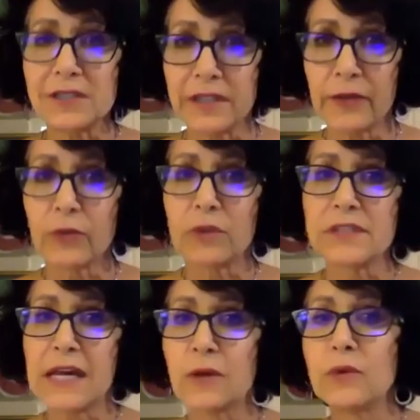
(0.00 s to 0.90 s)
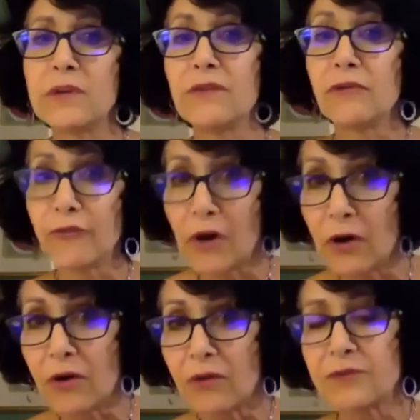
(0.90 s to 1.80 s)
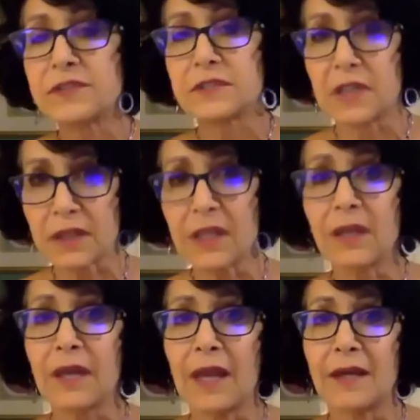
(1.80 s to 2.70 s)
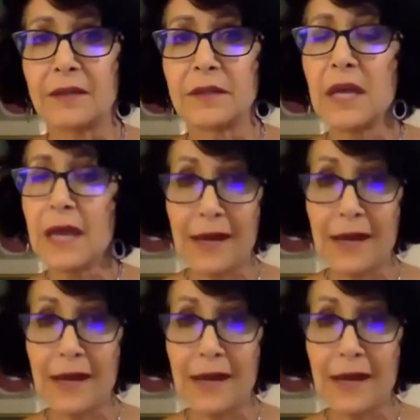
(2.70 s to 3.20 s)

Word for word: In other words, how we've evolved to think and